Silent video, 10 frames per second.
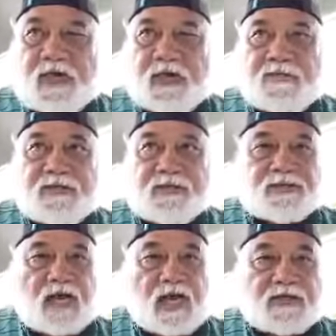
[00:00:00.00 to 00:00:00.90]
of
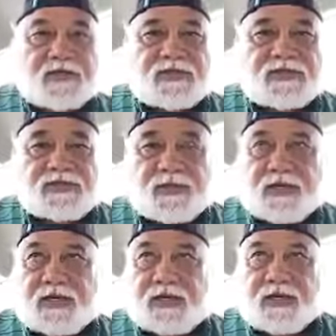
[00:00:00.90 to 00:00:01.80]
this
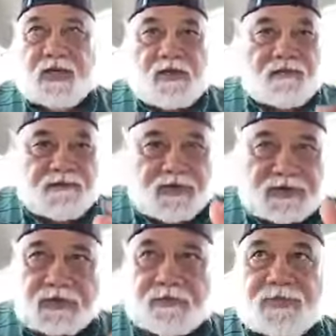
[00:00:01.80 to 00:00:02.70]
concentrated
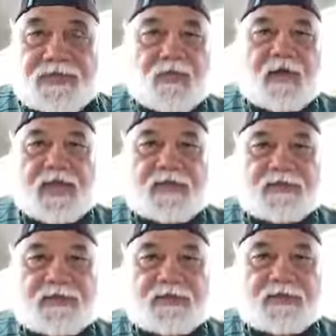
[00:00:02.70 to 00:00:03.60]
fish amino
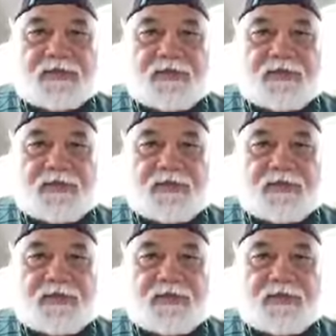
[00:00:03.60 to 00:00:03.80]
acid,